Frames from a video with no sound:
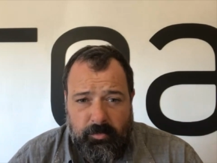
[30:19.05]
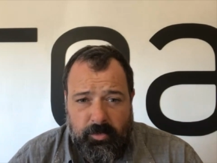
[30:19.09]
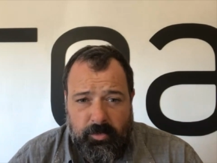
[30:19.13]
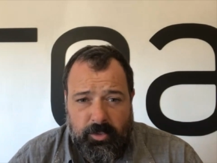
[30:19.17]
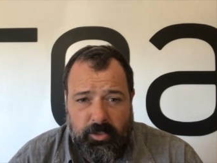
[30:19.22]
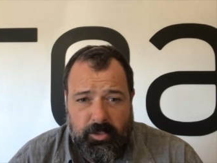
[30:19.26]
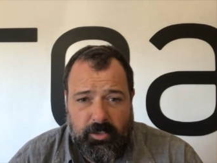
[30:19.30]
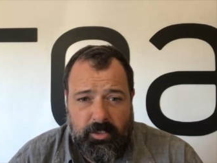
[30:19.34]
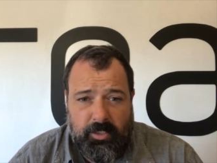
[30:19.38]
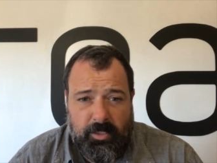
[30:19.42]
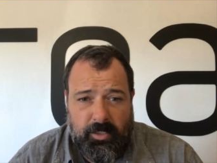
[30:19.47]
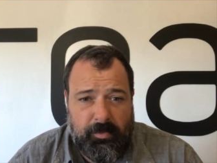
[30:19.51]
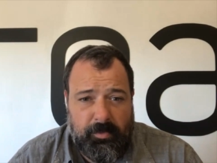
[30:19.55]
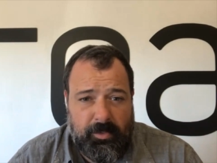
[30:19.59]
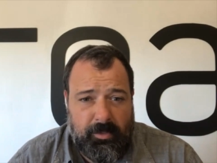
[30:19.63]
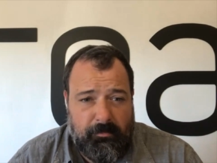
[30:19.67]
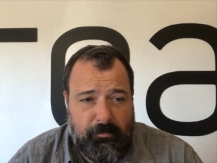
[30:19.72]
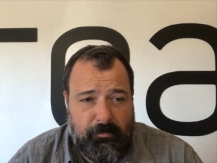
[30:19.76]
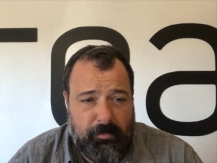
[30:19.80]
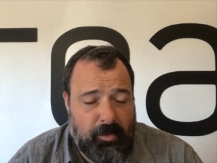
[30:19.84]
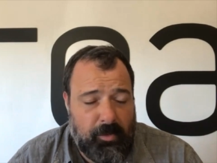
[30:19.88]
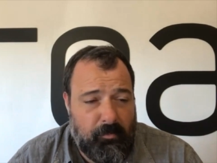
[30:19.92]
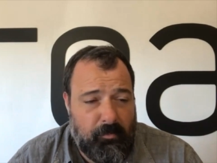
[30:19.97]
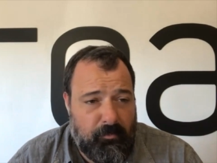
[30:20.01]
which is typically
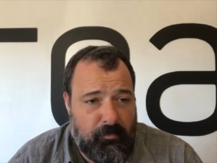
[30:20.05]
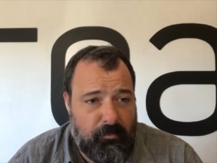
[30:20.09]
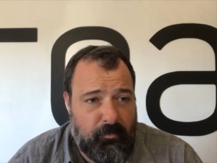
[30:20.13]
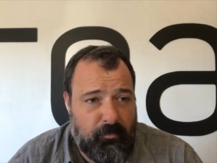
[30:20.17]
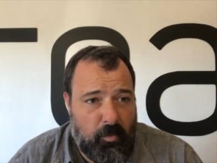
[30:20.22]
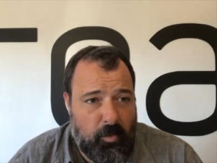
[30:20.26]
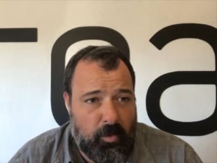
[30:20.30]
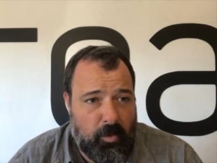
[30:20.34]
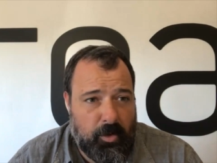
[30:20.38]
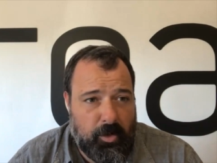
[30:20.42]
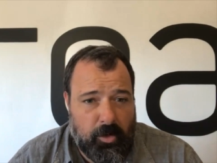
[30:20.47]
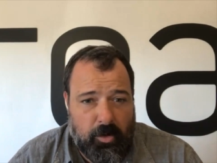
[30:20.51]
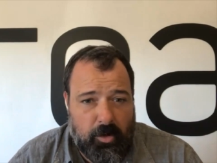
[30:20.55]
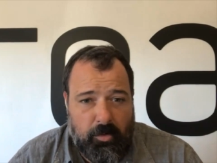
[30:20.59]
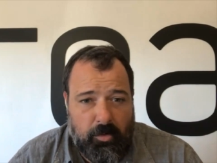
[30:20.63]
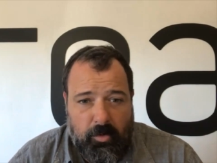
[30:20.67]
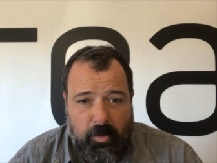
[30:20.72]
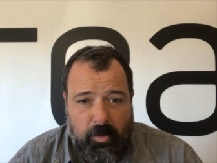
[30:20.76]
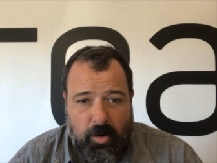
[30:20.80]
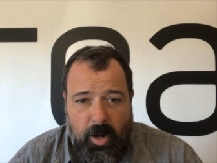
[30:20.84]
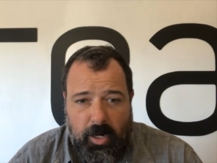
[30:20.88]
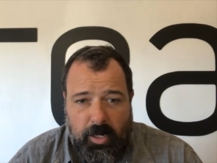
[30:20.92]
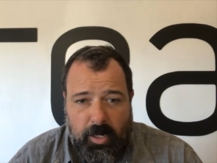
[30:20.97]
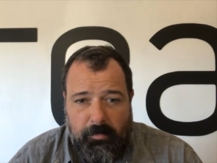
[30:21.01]
built for your
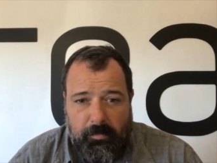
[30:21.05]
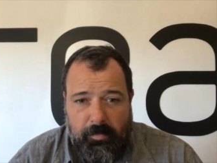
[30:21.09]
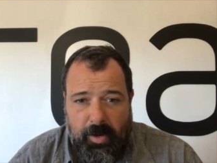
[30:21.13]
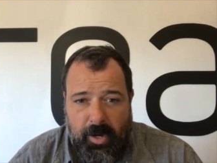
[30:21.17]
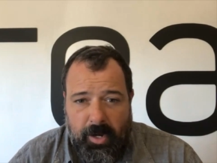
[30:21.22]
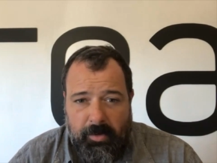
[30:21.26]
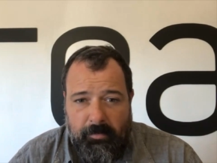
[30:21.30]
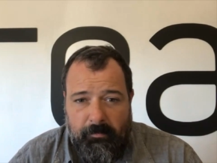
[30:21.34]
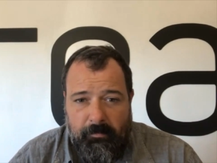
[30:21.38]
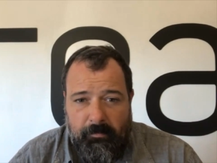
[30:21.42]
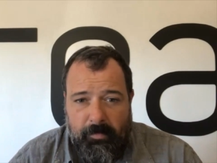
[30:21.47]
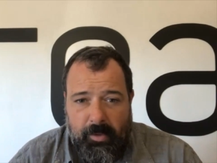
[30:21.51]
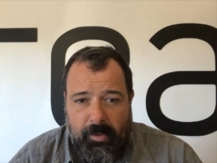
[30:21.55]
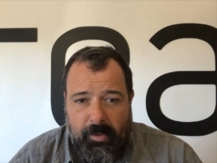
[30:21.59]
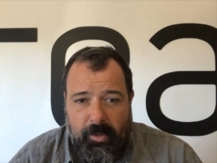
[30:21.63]
owner occupied?